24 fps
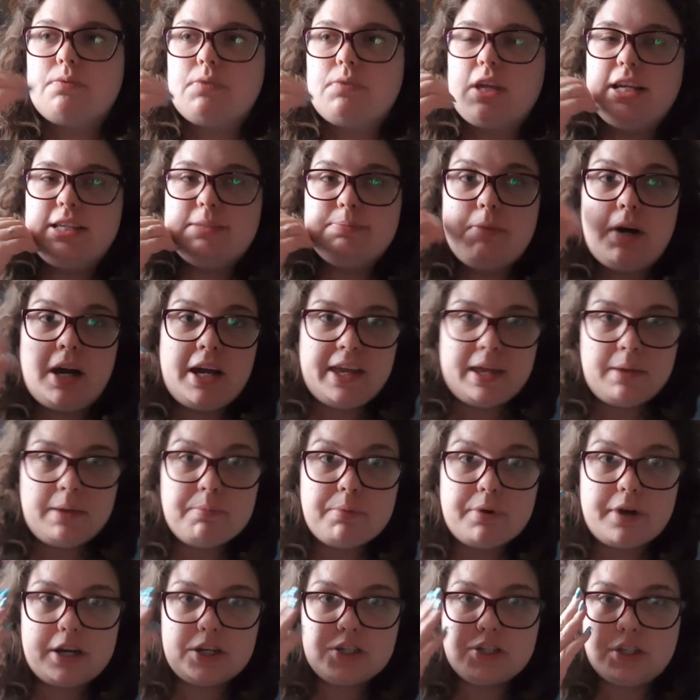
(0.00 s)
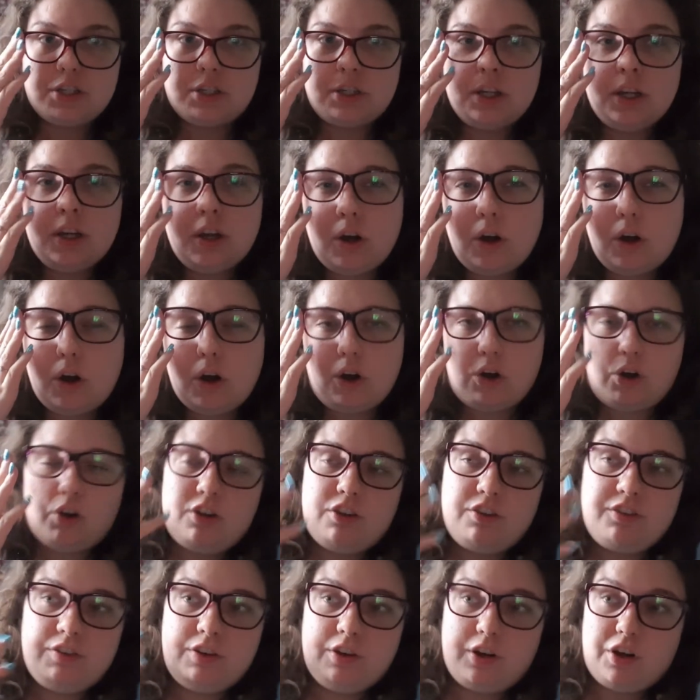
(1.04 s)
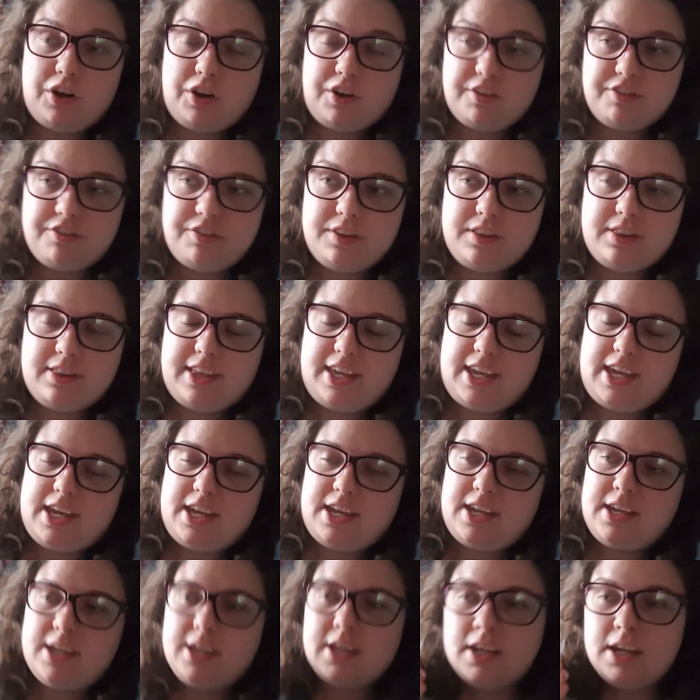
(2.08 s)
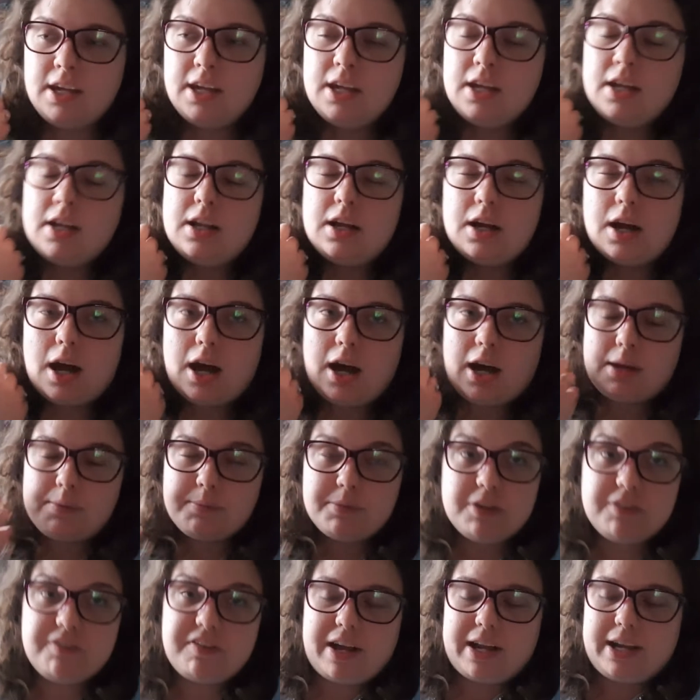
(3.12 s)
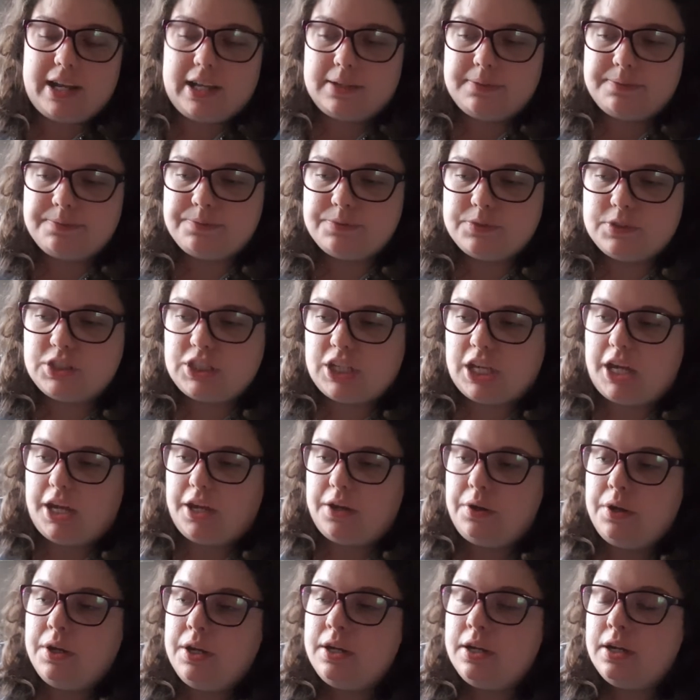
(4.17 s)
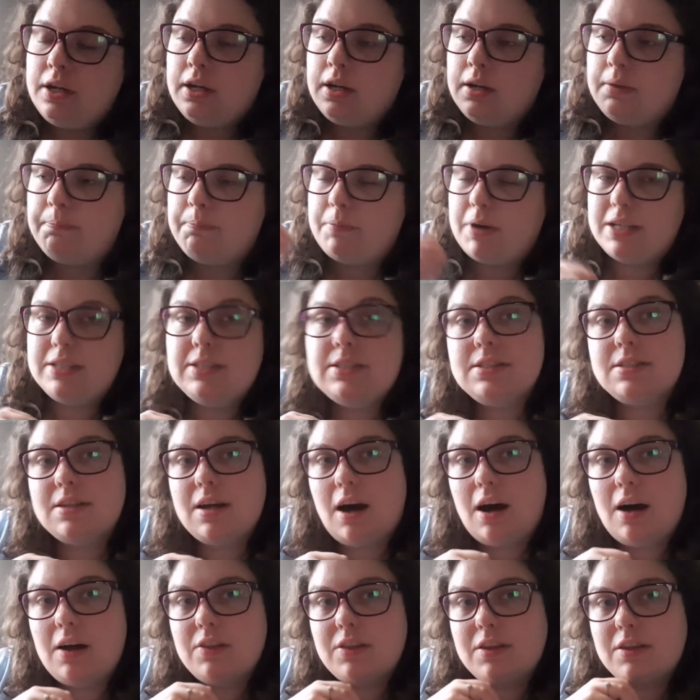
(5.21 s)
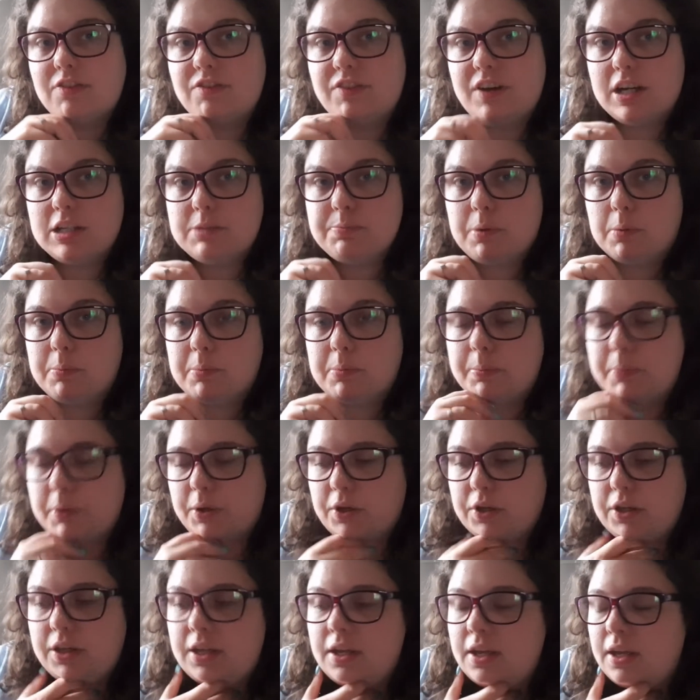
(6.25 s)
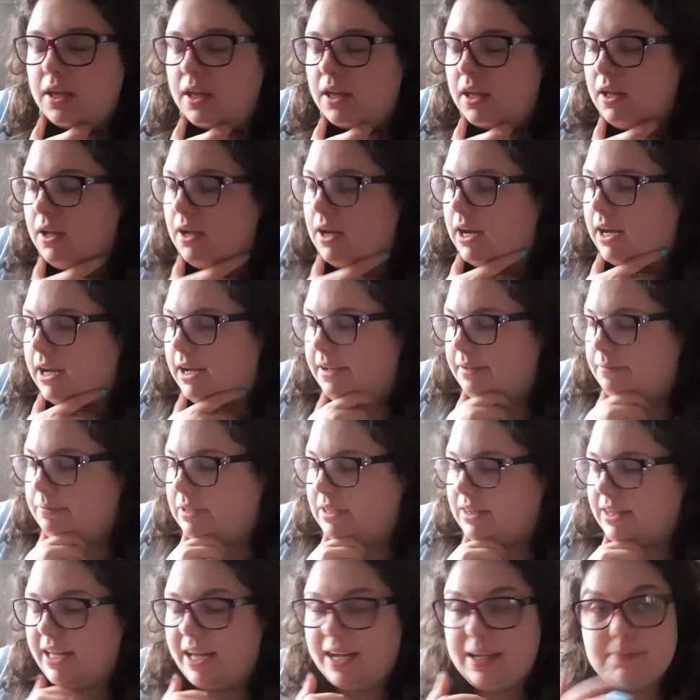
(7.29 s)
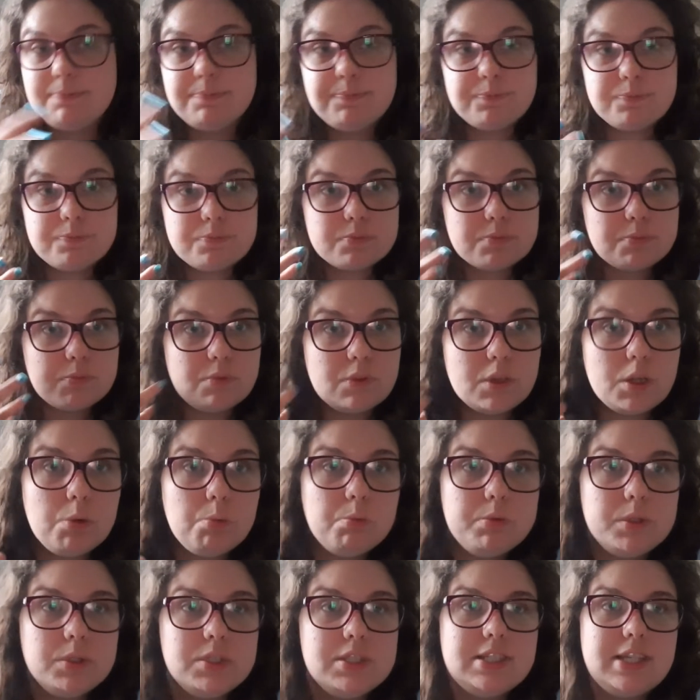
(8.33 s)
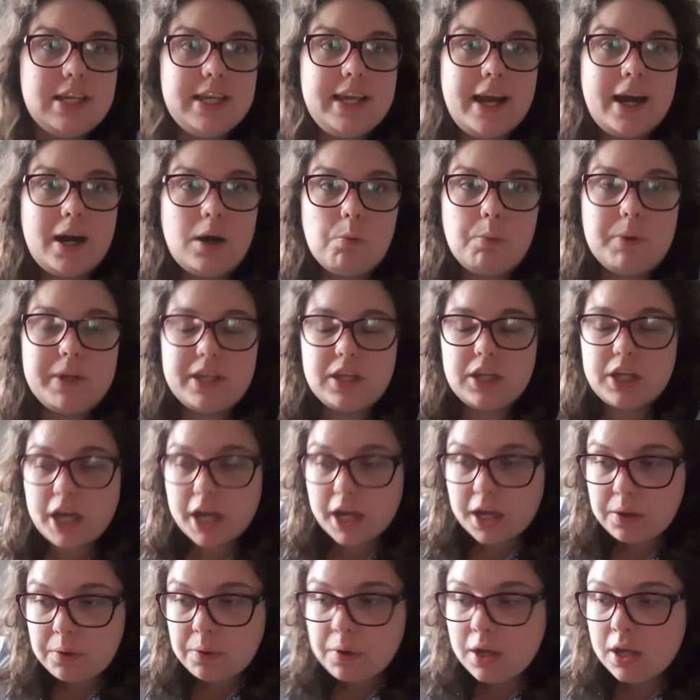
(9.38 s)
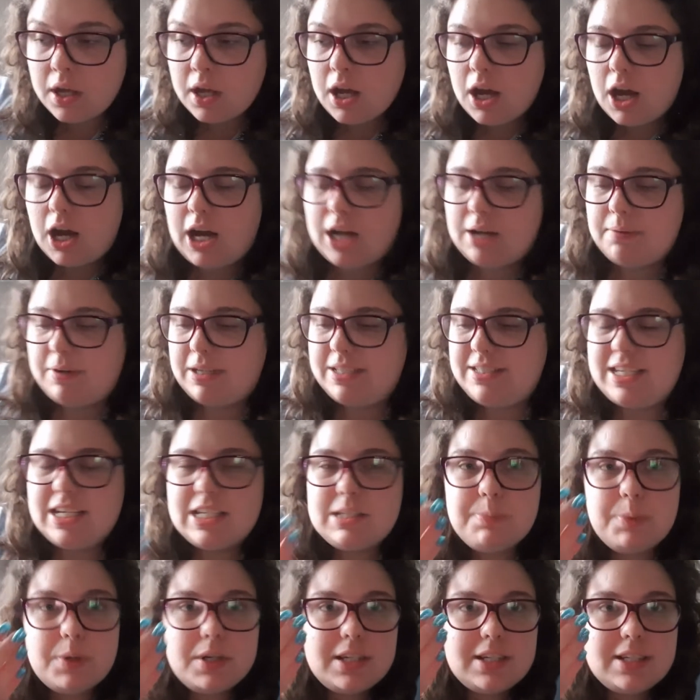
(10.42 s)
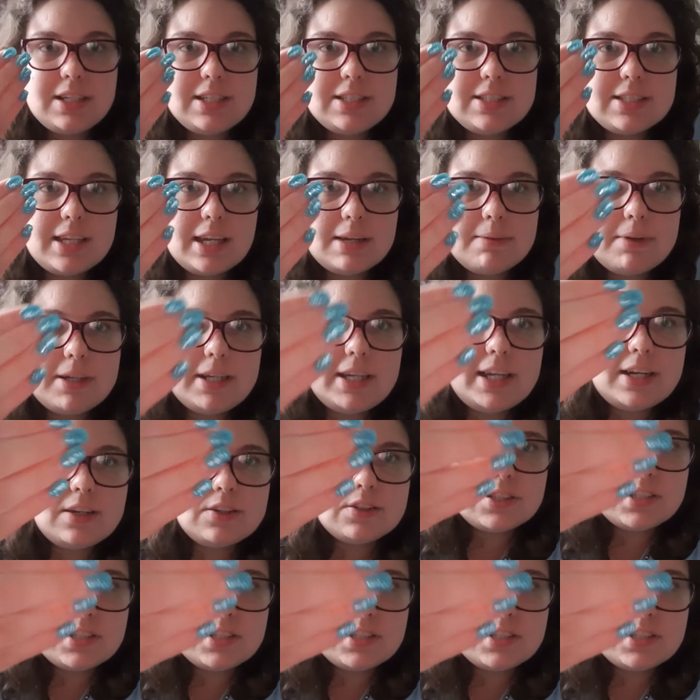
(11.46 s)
is my impression of the novella. So might start the first proper book in that. We'll see how we go. I desperately need to get my nails